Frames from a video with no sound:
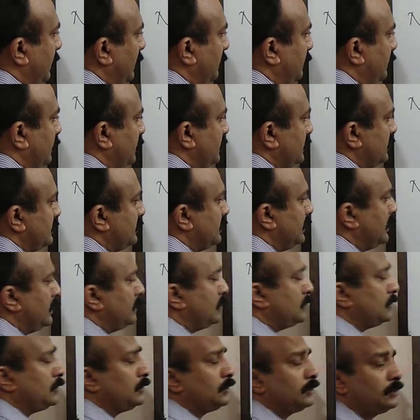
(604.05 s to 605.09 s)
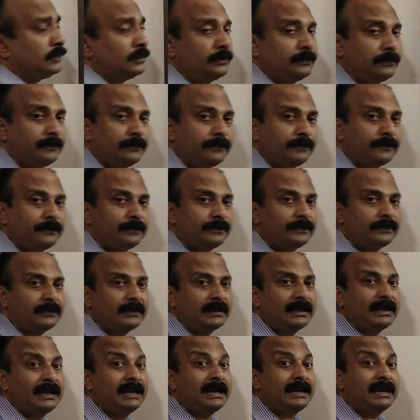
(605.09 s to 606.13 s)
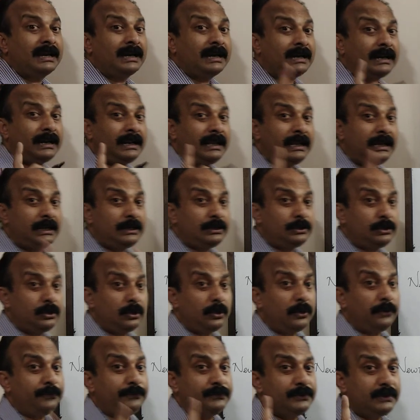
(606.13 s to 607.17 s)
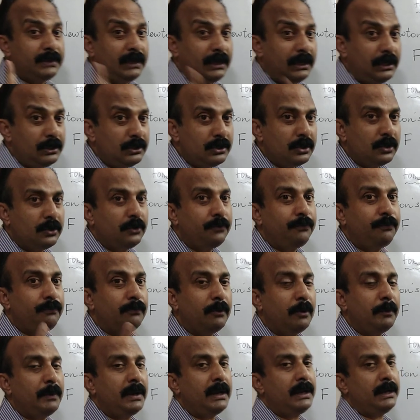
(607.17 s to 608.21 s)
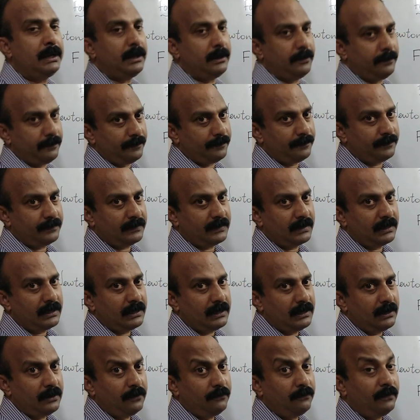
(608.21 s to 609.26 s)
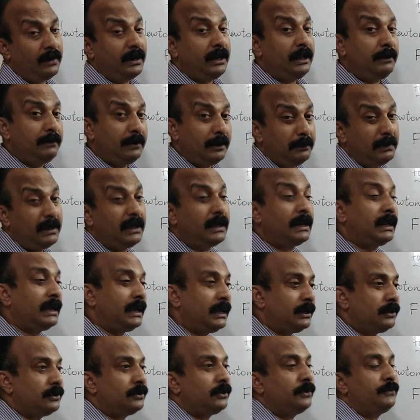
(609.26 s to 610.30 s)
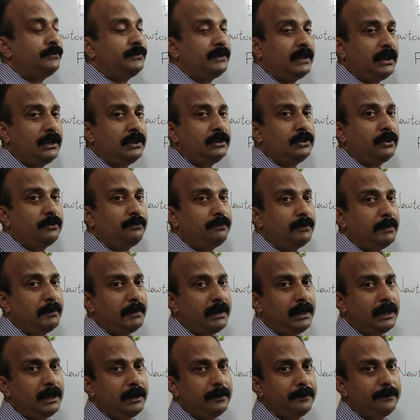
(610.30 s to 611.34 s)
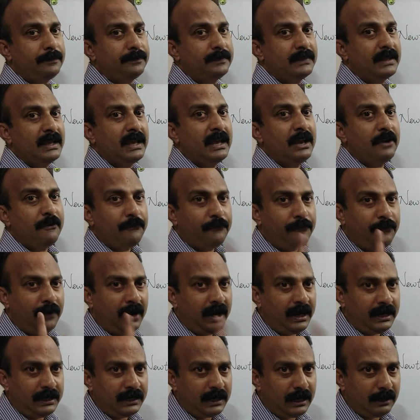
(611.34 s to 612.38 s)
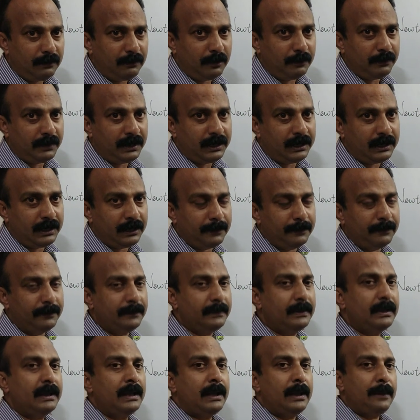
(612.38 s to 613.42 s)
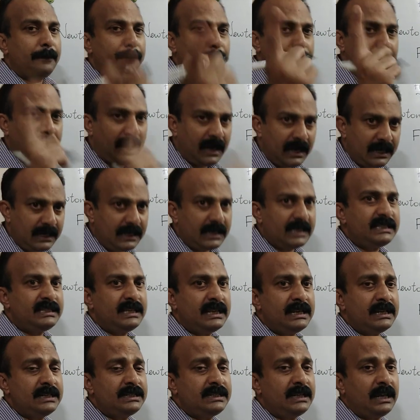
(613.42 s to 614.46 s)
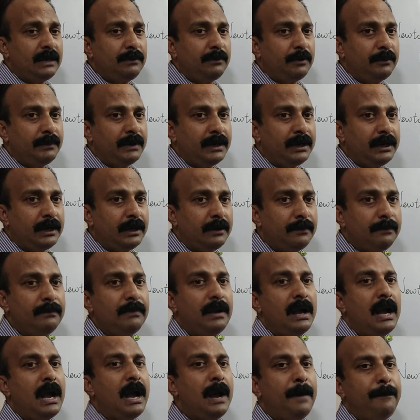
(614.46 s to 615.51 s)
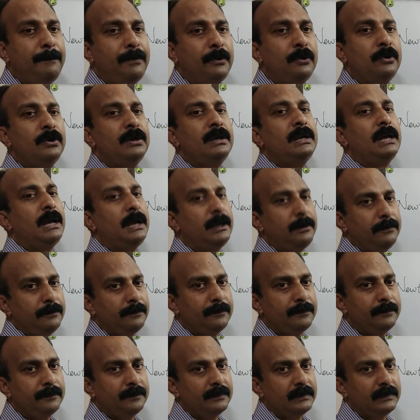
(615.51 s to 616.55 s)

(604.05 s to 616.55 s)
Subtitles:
proportional to rate of change of momentum. What do you mean by rate of change of momentum? Final momentum minus initial momentum upon time.